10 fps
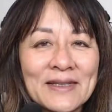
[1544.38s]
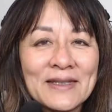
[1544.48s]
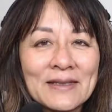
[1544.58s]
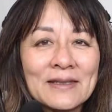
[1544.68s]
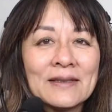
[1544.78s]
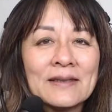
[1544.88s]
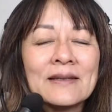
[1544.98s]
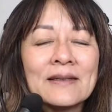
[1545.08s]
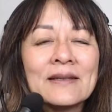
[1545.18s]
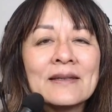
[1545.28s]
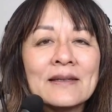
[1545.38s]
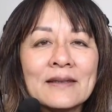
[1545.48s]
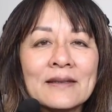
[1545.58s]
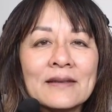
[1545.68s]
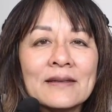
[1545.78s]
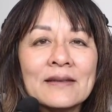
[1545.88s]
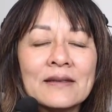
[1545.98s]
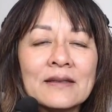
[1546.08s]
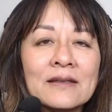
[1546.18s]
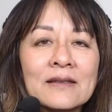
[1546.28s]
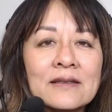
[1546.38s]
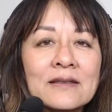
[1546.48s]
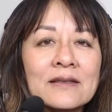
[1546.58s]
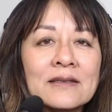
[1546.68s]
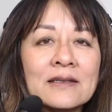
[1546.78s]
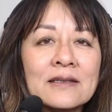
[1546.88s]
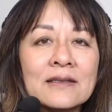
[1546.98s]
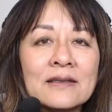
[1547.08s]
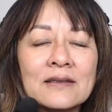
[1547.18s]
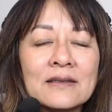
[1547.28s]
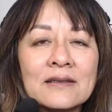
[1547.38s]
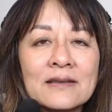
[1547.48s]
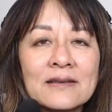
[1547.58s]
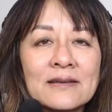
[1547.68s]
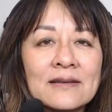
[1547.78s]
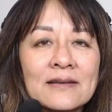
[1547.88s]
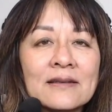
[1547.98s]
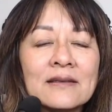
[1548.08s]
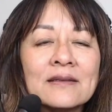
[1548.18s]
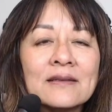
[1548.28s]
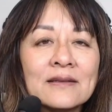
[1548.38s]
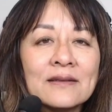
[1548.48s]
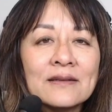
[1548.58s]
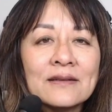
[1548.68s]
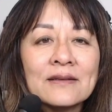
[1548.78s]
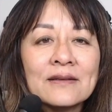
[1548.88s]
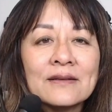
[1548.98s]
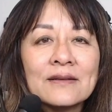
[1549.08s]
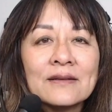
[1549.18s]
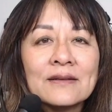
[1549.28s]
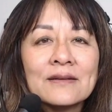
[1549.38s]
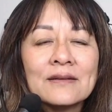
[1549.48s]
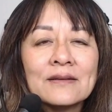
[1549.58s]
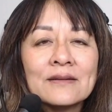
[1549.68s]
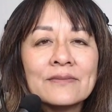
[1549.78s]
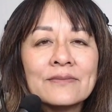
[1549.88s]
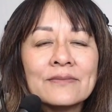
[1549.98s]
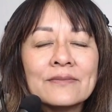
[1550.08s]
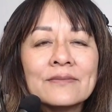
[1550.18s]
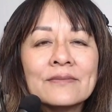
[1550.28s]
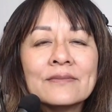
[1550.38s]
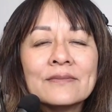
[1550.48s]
(silent)